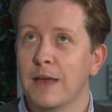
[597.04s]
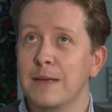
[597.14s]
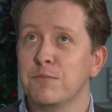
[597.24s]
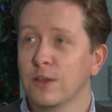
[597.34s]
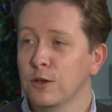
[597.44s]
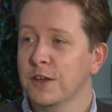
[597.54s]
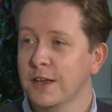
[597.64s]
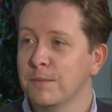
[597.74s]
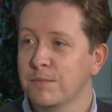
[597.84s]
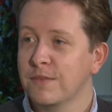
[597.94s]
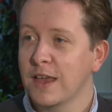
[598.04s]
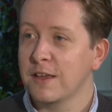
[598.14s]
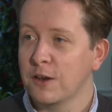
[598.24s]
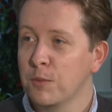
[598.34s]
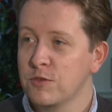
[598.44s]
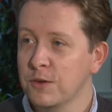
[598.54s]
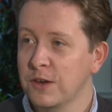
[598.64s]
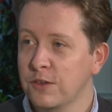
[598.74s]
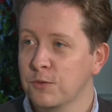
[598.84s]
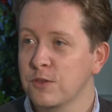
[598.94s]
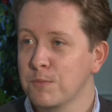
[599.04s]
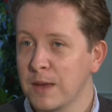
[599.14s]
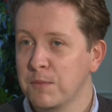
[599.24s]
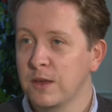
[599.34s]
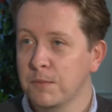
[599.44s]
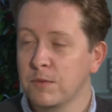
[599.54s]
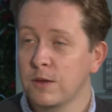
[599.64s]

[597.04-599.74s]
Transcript: aim to look at taking opportunities which maybe